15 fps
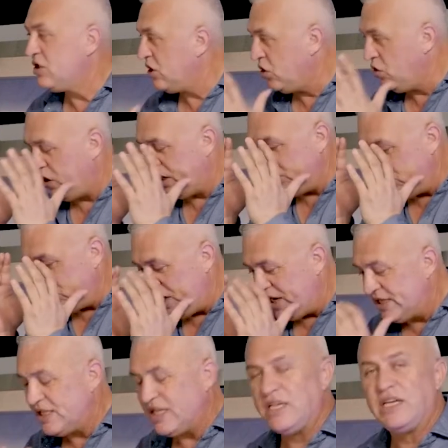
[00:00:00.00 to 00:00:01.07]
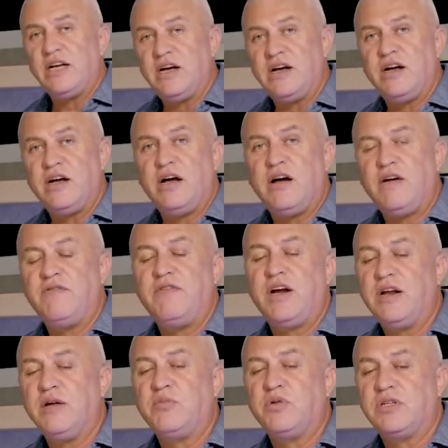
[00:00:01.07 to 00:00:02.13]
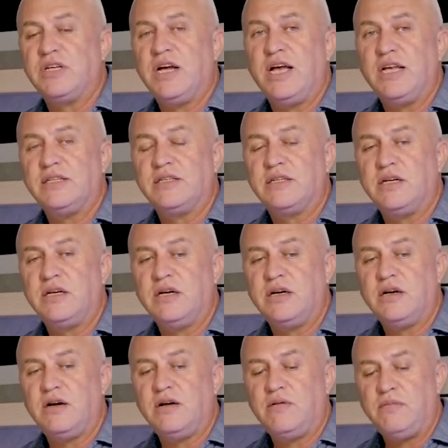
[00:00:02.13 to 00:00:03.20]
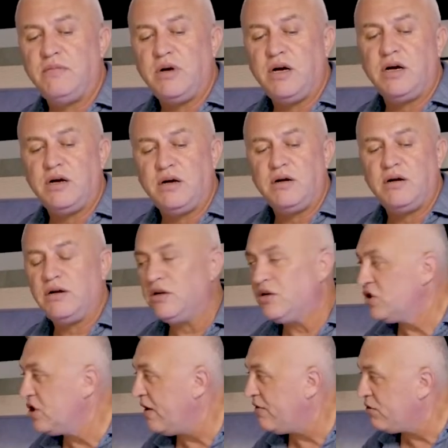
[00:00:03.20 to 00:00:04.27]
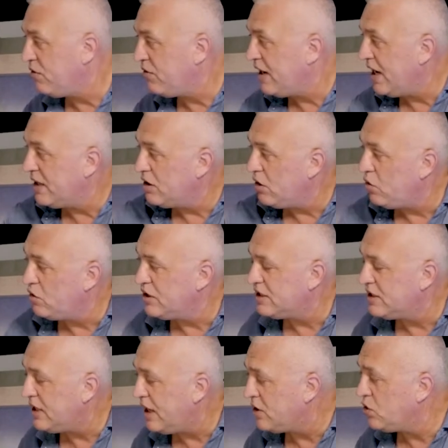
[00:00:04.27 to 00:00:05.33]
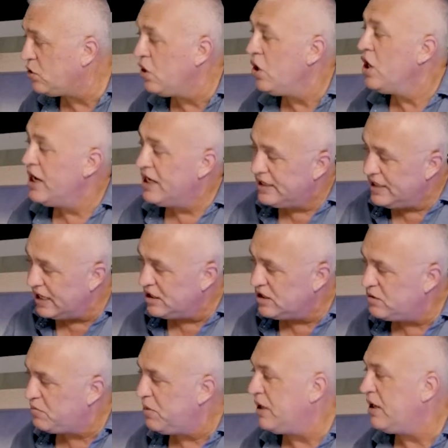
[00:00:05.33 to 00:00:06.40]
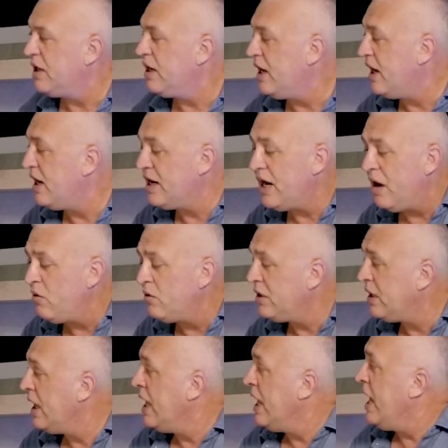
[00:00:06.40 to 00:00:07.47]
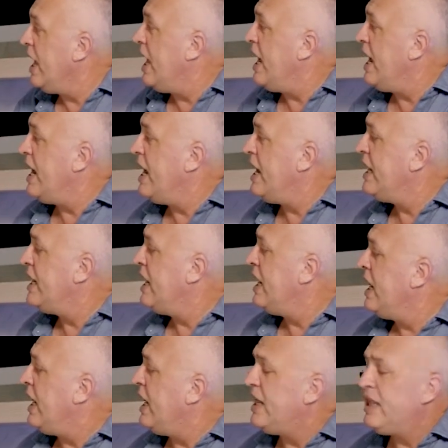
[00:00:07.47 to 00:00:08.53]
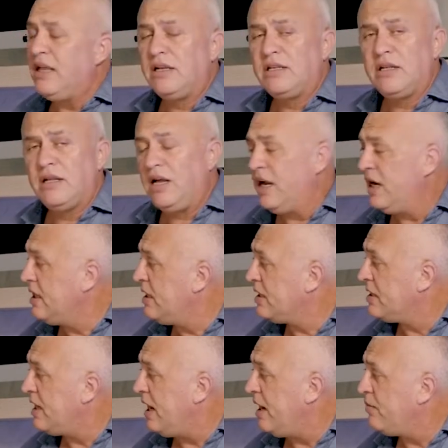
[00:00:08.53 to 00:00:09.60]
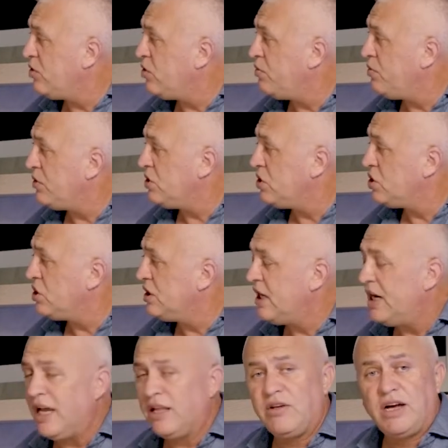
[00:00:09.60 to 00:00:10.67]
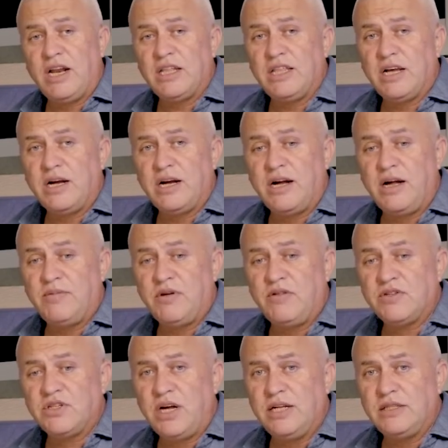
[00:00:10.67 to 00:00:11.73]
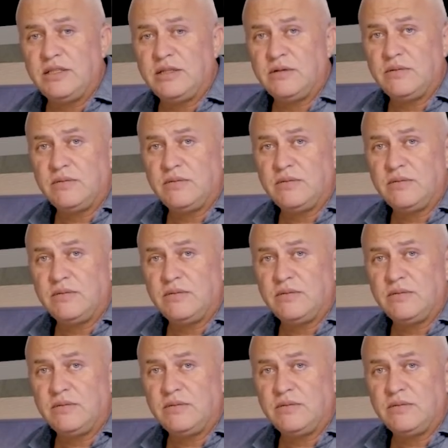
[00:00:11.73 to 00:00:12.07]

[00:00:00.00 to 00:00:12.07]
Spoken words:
going just in a very precise shaft of light on the statue, doesn't spill around, and it takes a little time to position the light. You got to take a couple of shots,